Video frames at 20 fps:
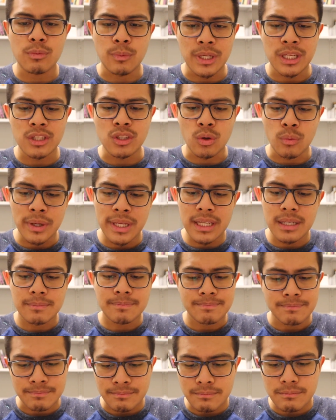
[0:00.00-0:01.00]
week to week,
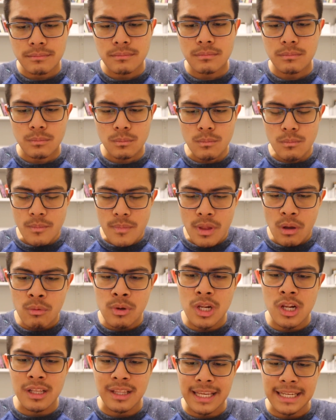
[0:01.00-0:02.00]

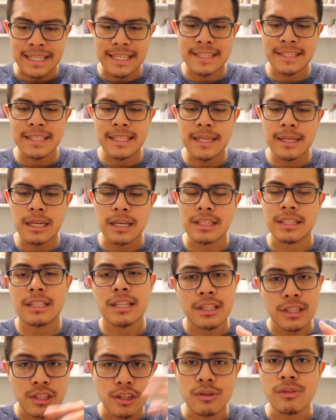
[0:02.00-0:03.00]
which you like to see because it
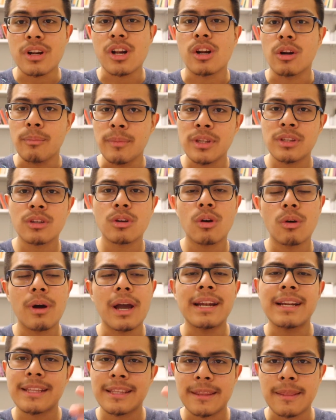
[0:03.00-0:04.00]
is an original musical
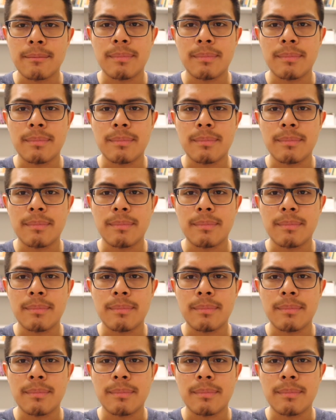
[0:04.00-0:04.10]
and it's the